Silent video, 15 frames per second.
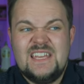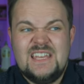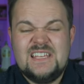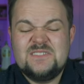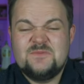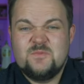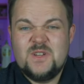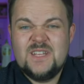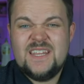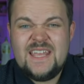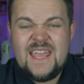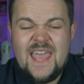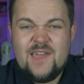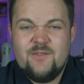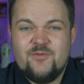is
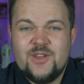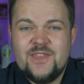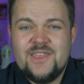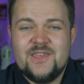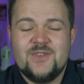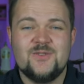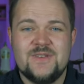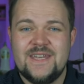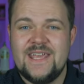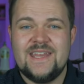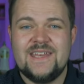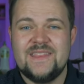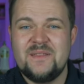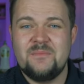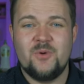really everything you
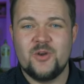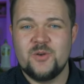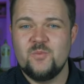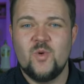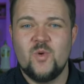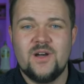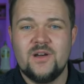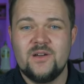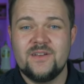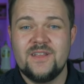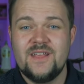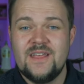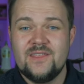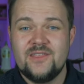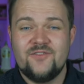need in the modern world.
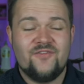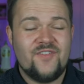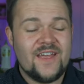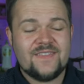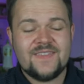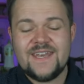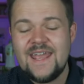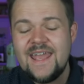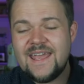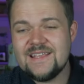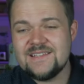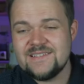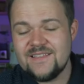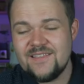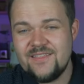The fact that it
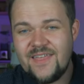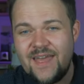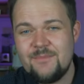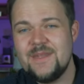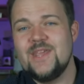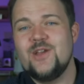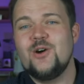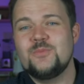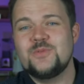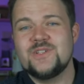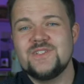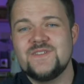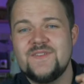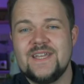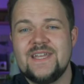has that many
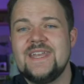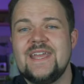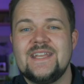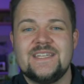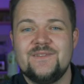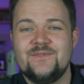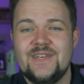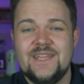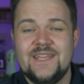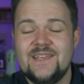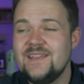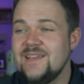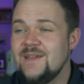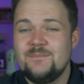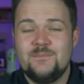options for
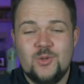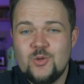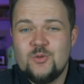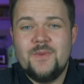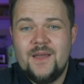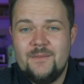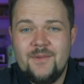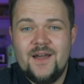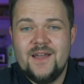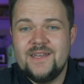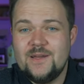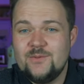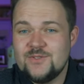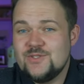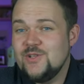connectivity blew my mind.
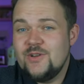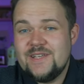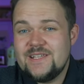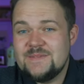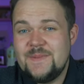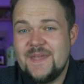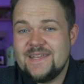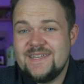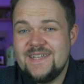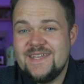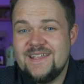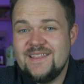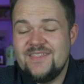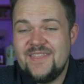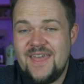I was not
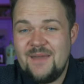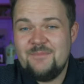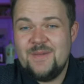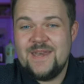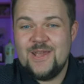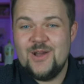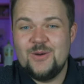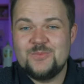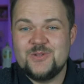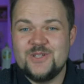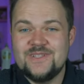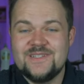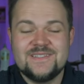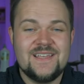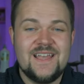expecting that many
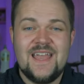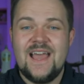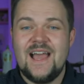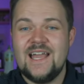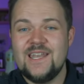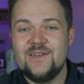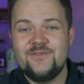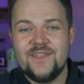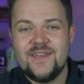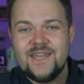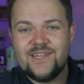options. I love that I